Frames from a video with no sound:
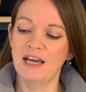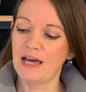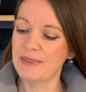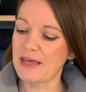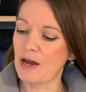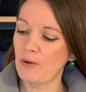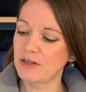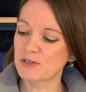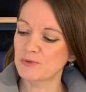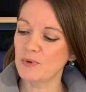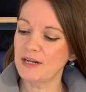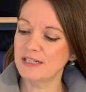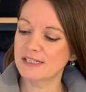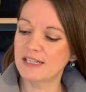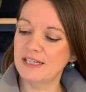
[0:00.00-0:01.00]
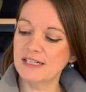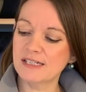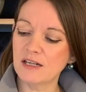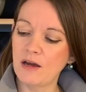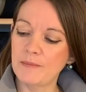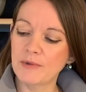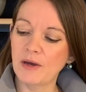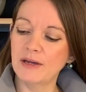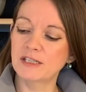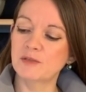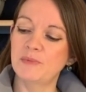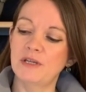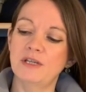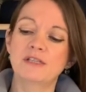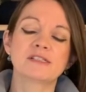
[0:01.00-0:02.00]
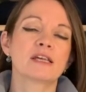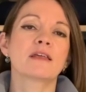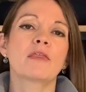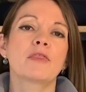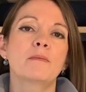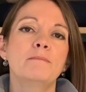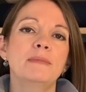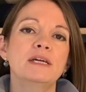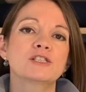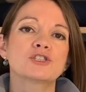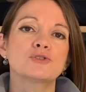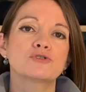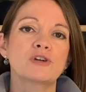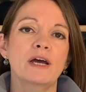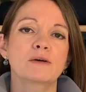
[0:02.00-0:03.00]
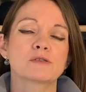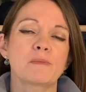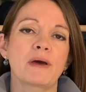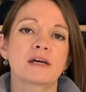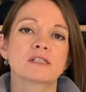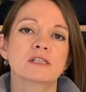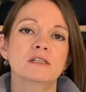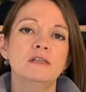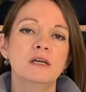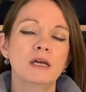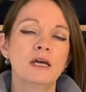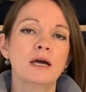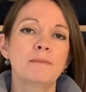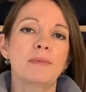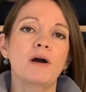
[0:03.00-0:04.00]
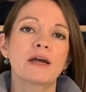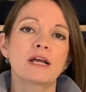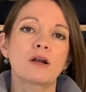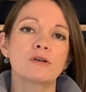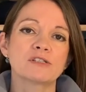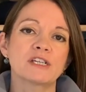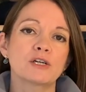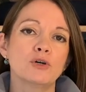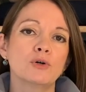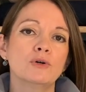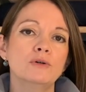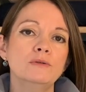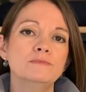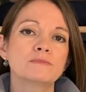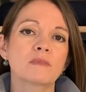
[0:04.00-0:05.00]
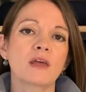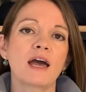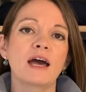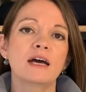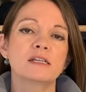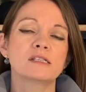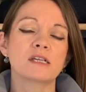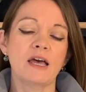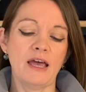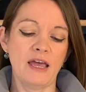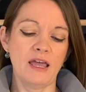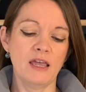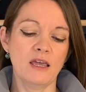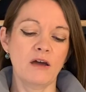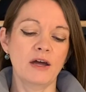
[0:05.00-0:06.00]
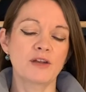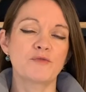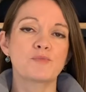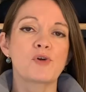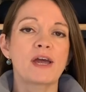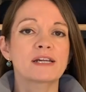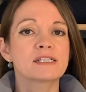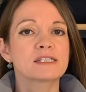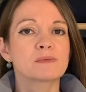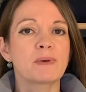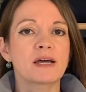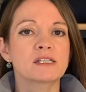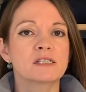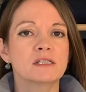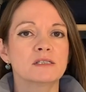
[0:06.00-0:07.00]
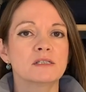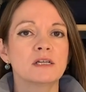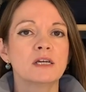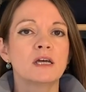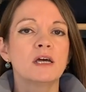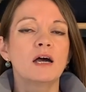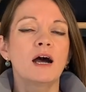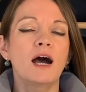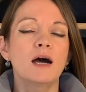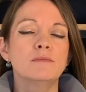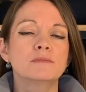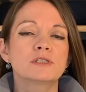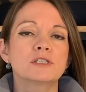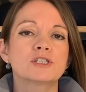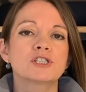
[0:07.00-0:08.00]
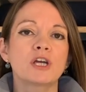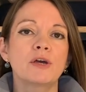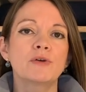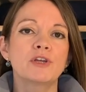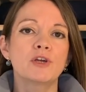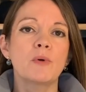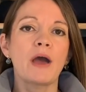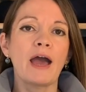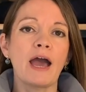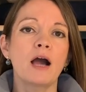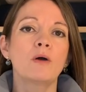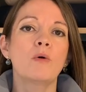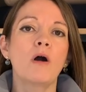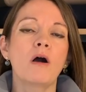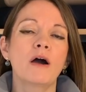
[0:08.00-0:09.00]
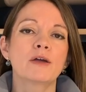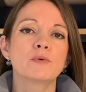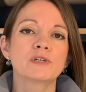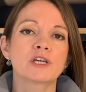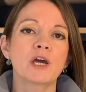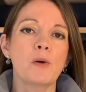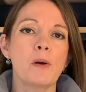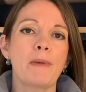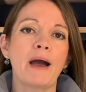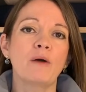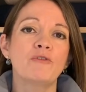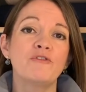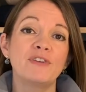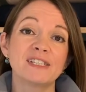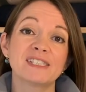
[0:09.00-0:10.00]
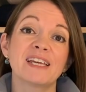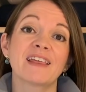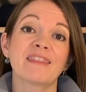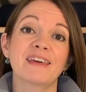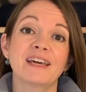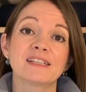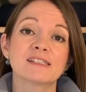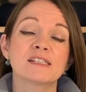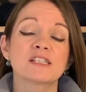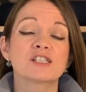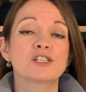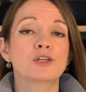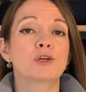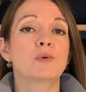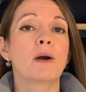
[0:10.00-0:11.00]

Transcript: Now, as well as this, I'm going to be using the Mitchell trouser pattern by Closet Core as a kind of practice pattern to show you how I would go about fitting this to